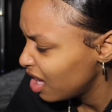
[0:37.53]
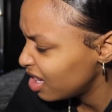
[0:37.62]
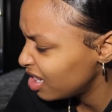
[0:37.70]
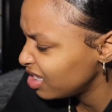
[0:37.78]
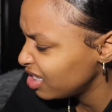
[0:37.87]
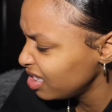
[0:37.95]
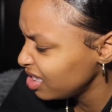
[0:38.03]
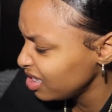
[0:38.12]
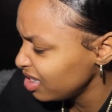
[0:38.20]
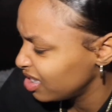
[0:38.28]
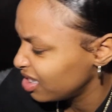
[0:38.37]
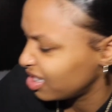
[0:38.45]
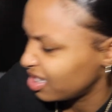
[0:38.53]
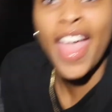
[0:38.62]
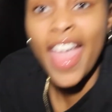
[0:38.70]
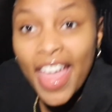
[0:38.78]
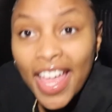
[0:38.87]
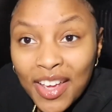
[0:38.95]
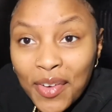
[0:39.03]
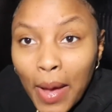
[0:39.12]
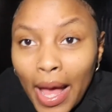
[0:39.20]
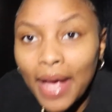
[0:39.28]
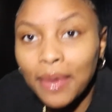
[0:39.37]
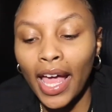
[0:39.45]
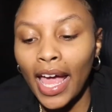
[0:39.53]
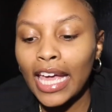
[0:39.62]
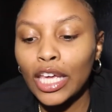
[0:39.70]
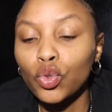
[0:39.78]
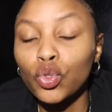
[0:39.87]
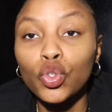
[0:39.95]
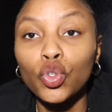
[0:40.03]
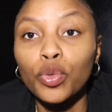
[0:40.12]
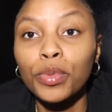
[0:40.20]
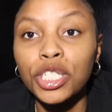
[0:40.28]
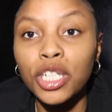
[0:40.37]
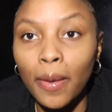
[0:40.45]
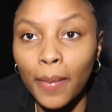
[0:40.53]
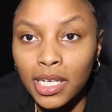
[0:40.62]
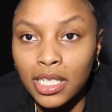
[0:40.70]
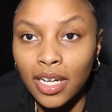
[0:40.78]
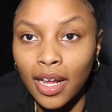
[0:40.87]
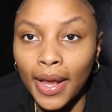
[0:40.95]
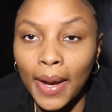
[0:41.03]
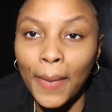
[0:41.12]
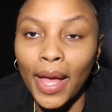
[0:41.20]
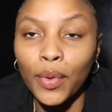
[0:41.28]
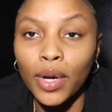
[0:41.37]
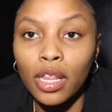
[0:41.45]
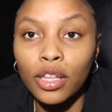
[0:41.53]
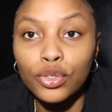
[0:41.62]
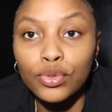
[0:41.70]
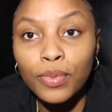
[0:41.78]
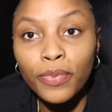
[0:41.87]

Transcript: Ooh. Anyway, hey, YouTube. It's your girl, Mani Chanel, and I'm back with another YouTube